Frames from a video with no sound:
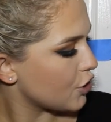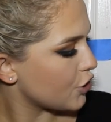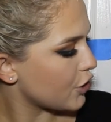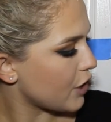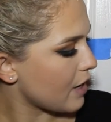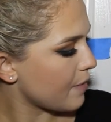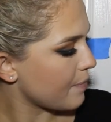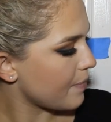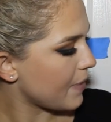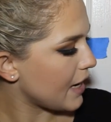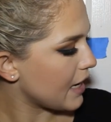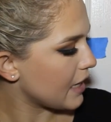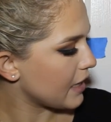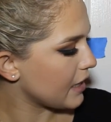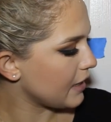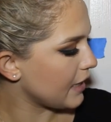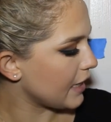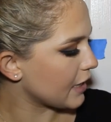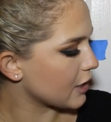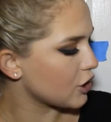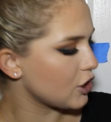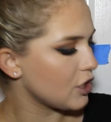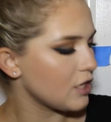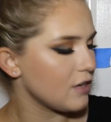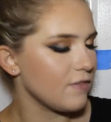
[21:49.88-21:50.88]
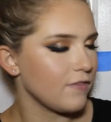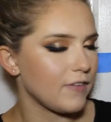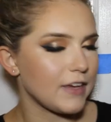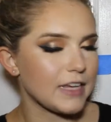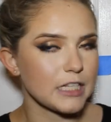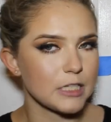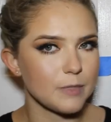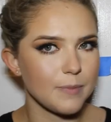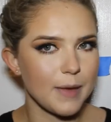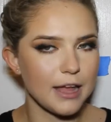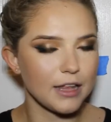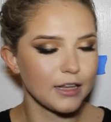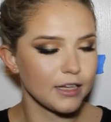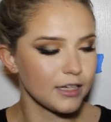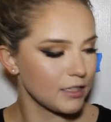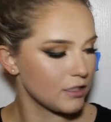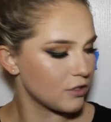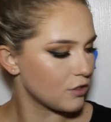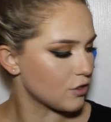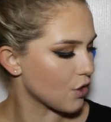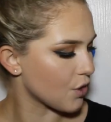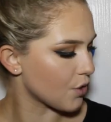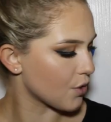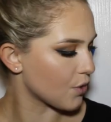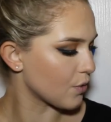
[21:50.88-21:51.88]
Champagne Collection Face
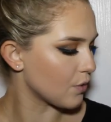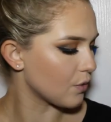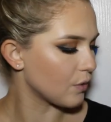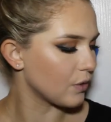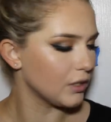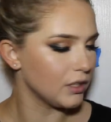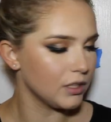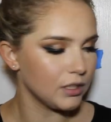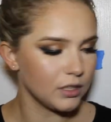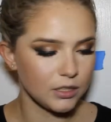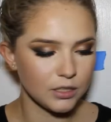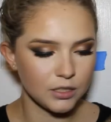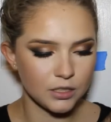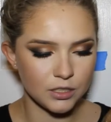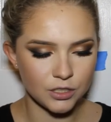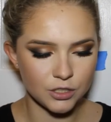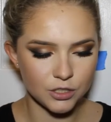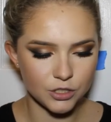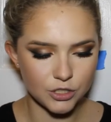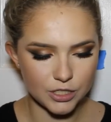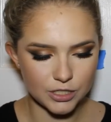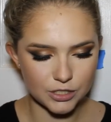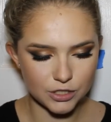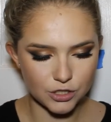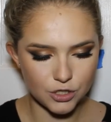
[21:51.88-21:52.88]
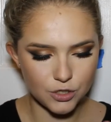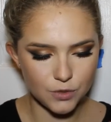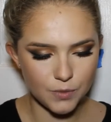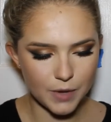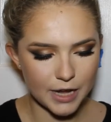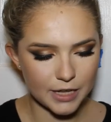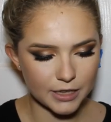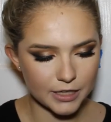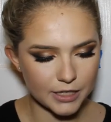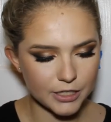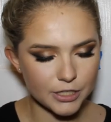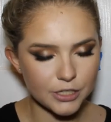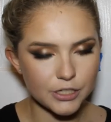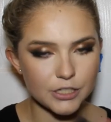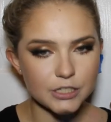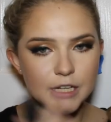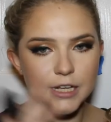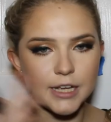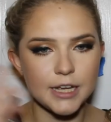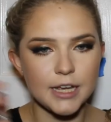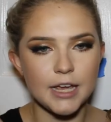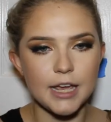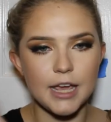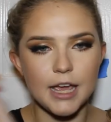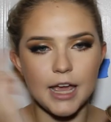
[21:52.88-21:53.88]
Palette. So she has two
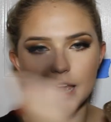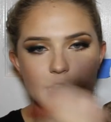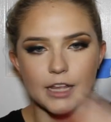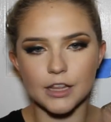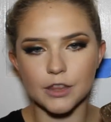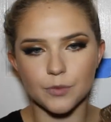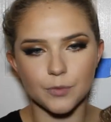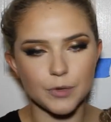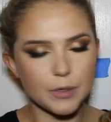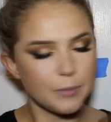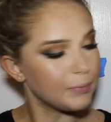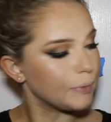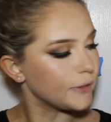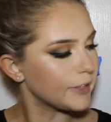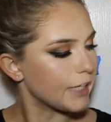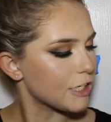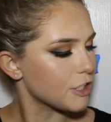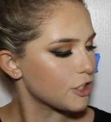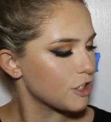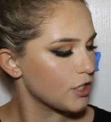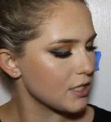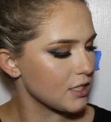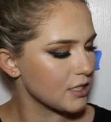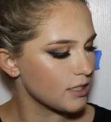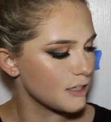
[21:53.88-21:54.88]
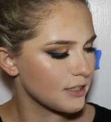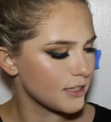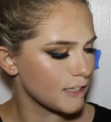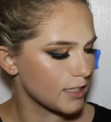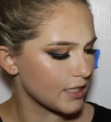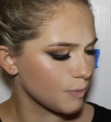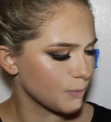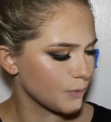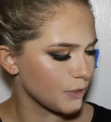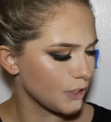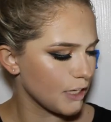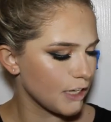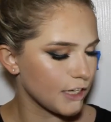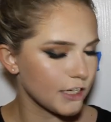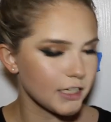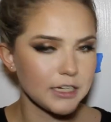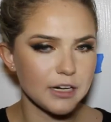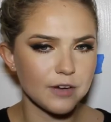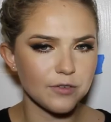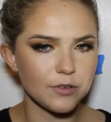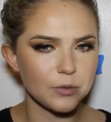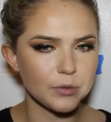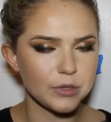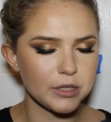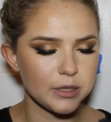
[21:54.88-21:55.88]
highlighters and three blushes. This really
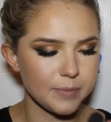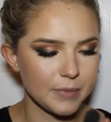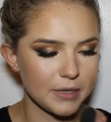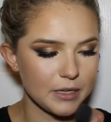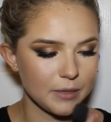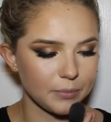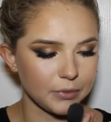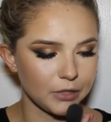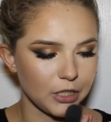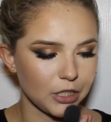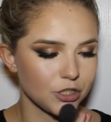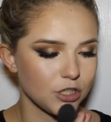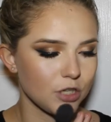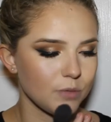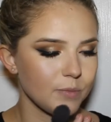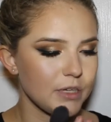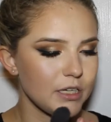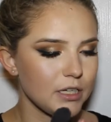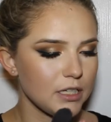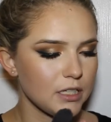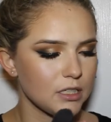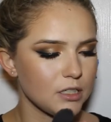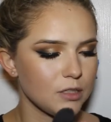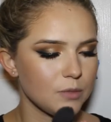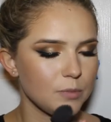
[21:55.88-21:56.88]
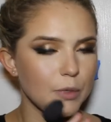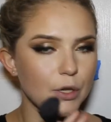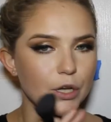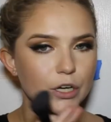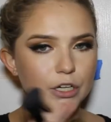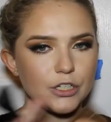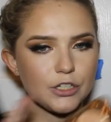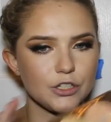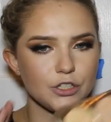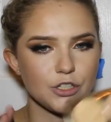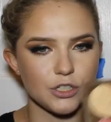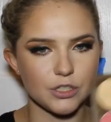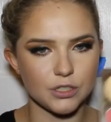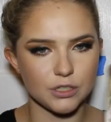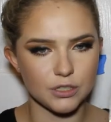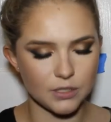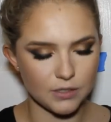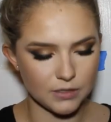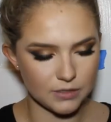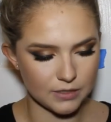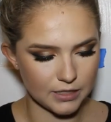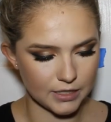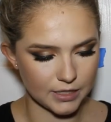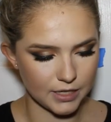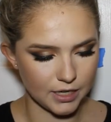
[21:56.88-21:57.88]
can never really be a blush on me, to be honest, just
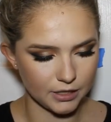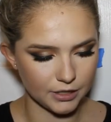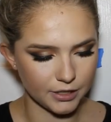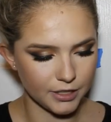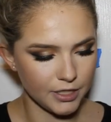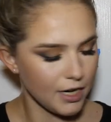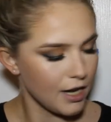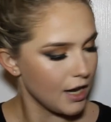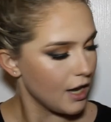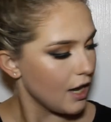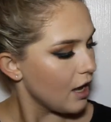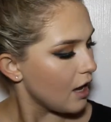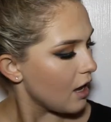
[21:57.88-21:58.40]
because of the color.